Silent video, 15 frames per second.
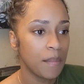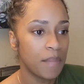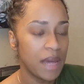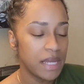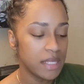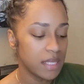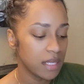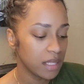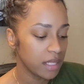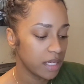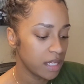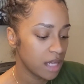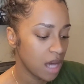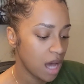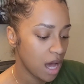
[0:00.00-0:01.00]

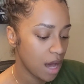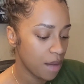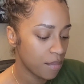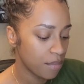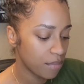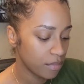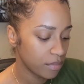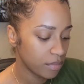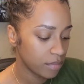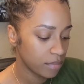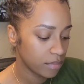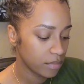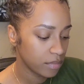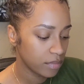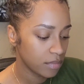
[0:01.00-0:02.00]
basically
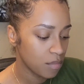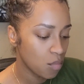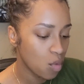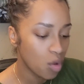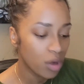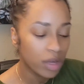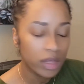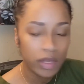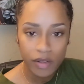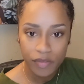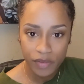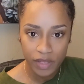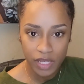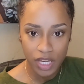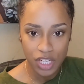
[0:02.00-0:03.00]
more
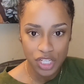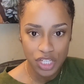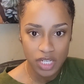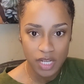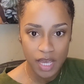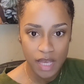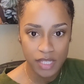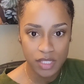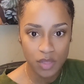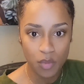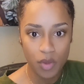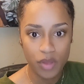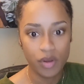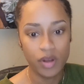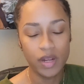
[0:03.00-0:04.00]
clarification as to
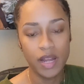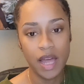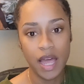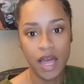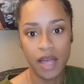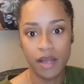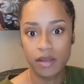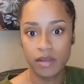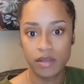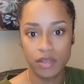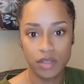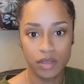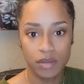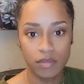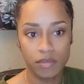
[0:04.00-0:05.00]
whether or not
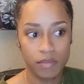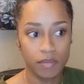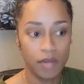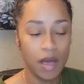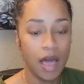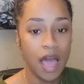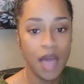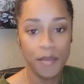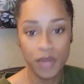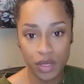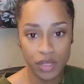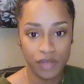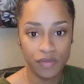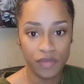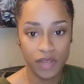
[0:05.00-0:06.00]
I'm a
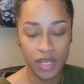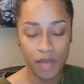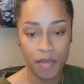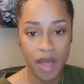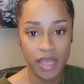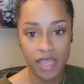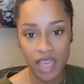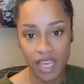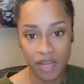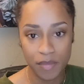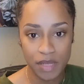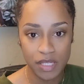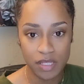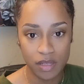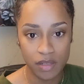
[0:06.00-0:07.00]
good fit, my
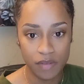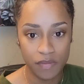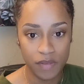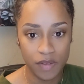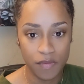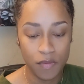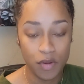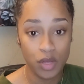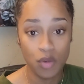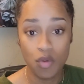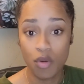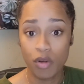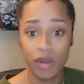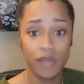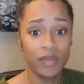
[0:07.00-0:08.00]
academy is a good fit for you,
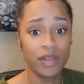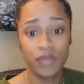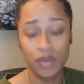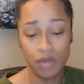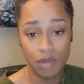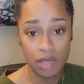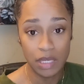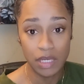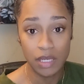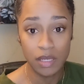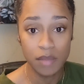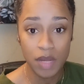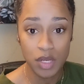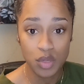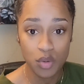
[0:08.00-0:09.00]
or even if you
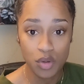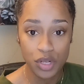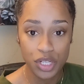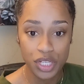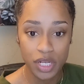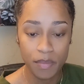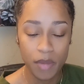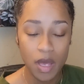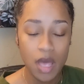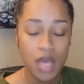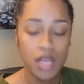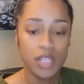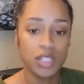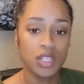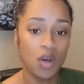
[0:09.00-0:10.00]
need mentorship.
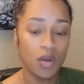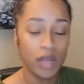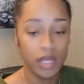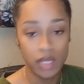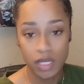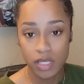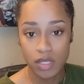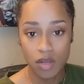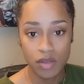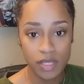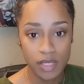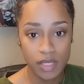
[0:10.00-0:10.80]
So it is on